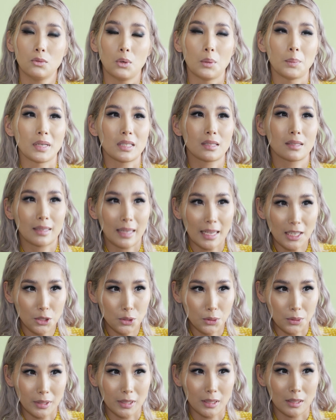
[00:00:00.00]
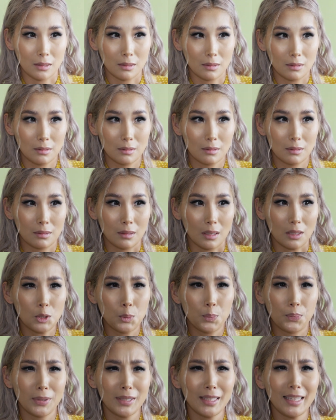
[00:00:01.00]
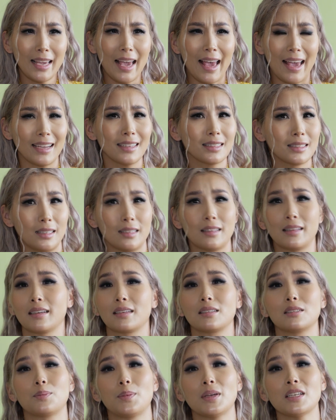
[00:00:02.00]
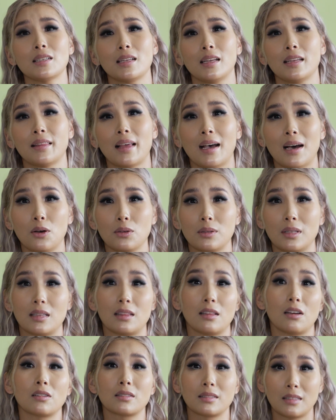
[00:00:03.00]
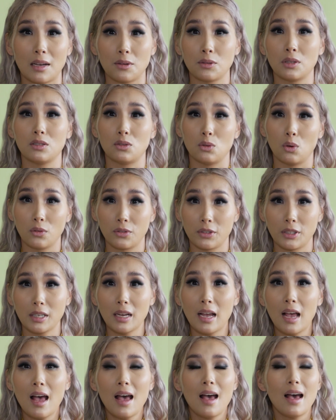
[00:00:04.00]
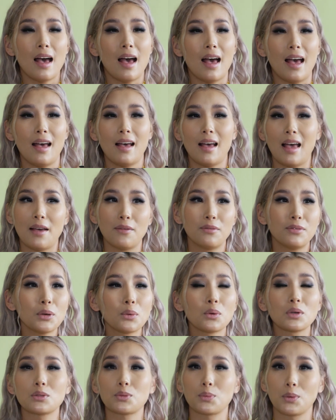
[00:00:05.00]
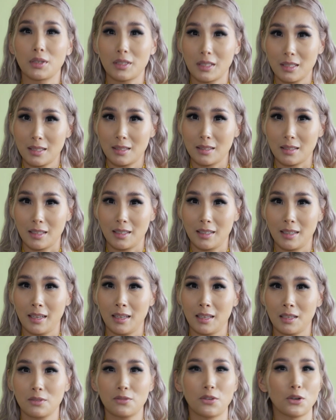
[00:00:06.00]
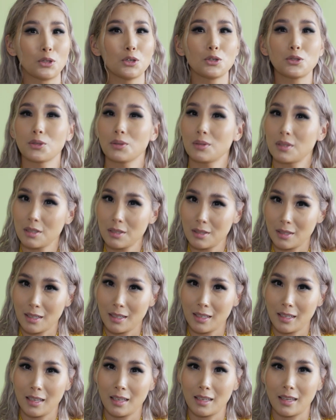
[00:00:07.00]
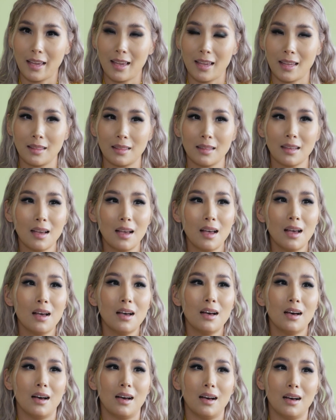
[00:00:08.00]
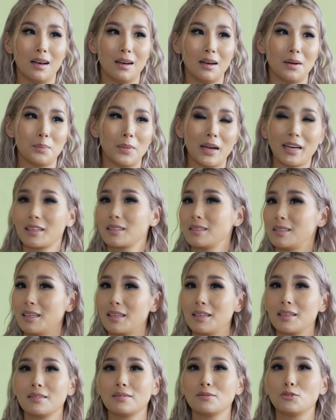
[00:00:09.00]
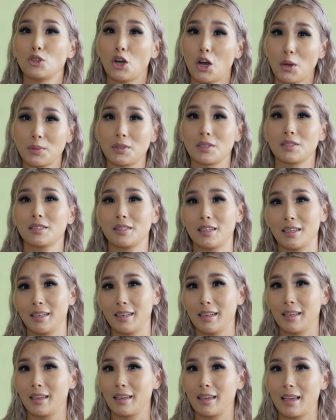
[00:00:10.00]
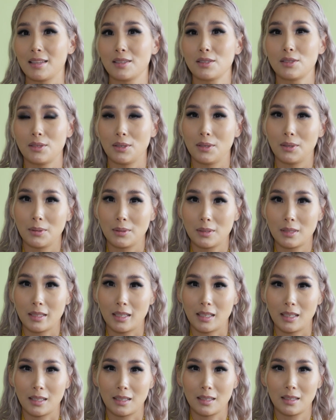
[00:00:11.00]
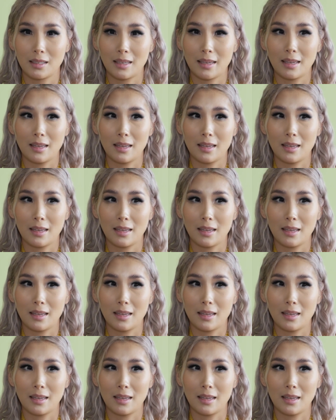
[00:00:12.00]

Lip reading: Well, my schedule, it's pretty hectic, like especially now that lockdown is over, everyone's work is starting, photo shoots are starting again, marketing jobs are starting again. So it's like,